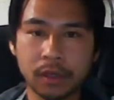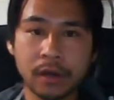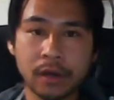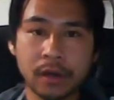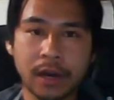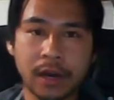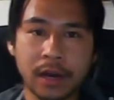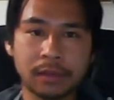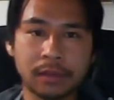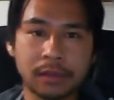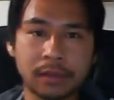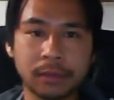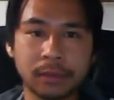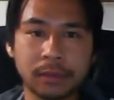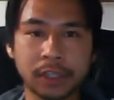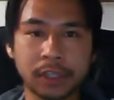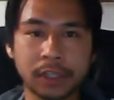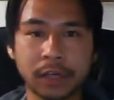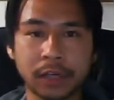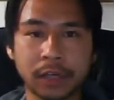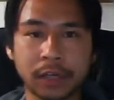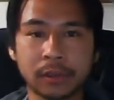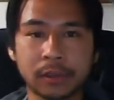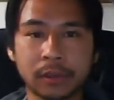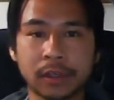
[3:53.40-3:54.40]
have them
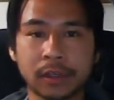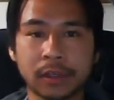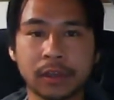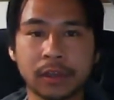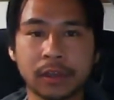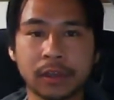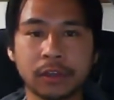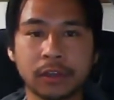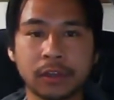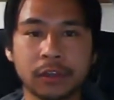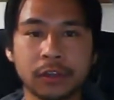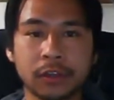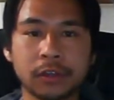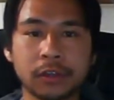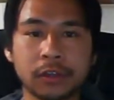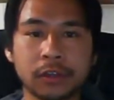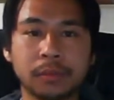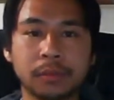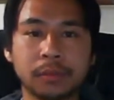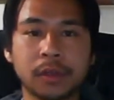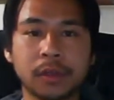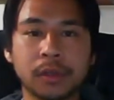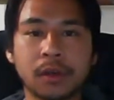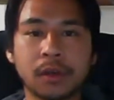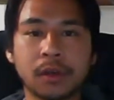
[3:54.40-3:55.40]
share with another
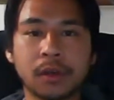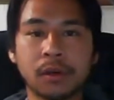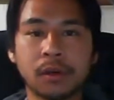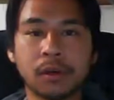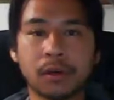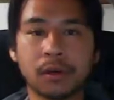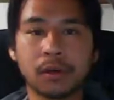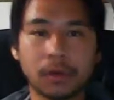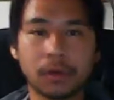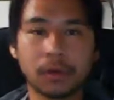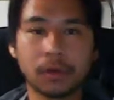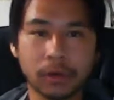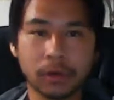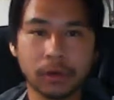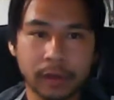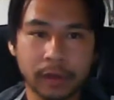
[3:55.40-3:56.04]
group, or